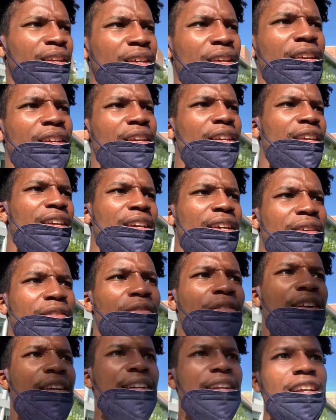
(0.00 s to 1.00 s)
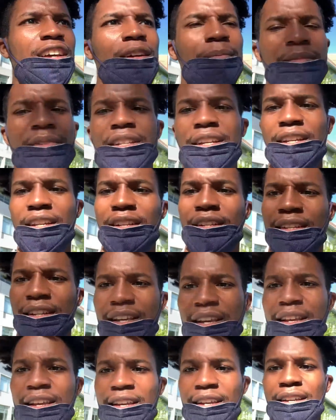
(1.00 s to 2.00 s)
And right now I'm taking
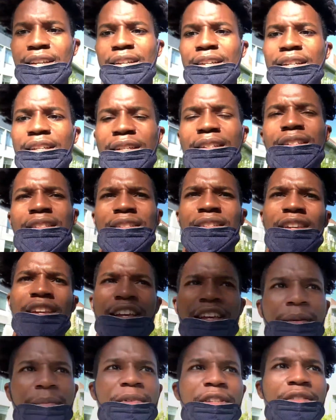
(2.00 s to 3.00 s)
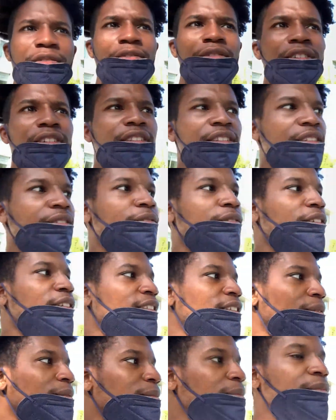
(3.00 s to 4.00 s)
a exam, this really,
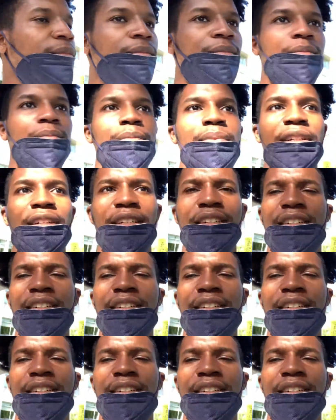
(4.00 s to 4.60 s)
really big